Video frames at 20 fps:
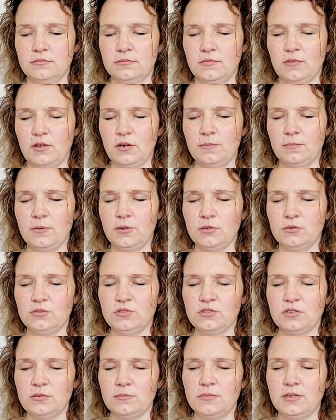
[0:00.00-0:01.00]
Our
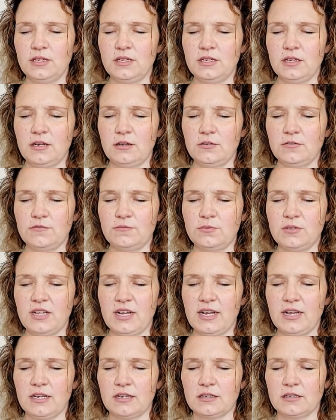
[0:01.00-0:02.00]
bones are made out of
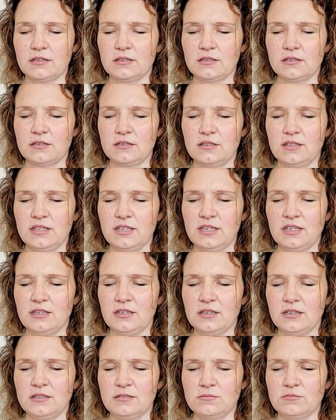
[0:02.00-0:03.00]
black, like
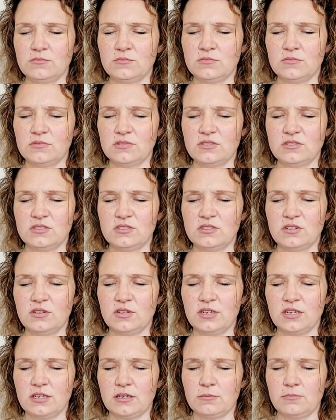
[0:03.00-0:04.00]
um,
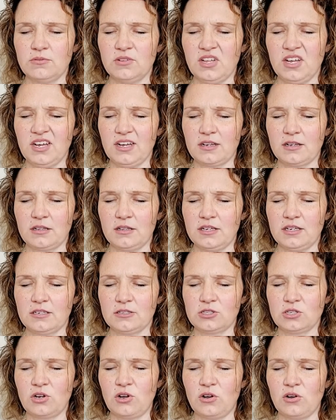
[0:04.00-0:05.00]
slick black, like
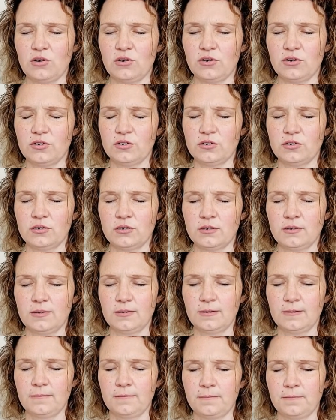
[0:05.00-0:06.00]
tar.
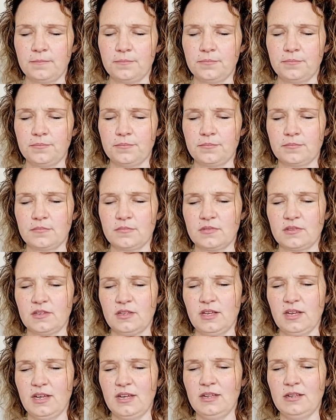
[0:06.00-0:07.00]

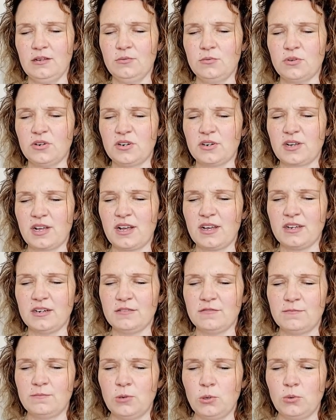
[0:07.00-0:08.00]
And we're kind
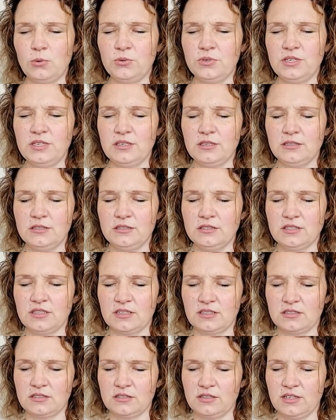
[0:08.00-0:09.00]
of bony
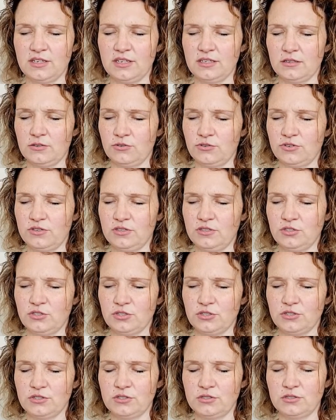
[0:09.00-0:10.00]
insect like
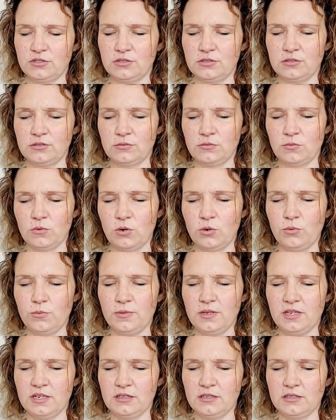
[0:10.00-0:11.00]
creatures
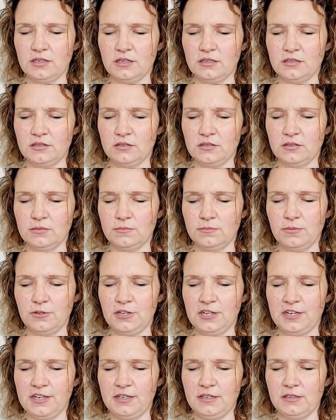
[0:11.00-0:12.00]
roaming a desolate
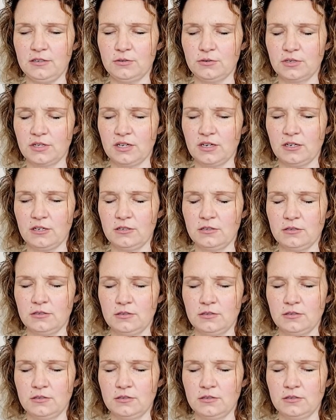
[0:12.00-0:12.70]
plain, okay?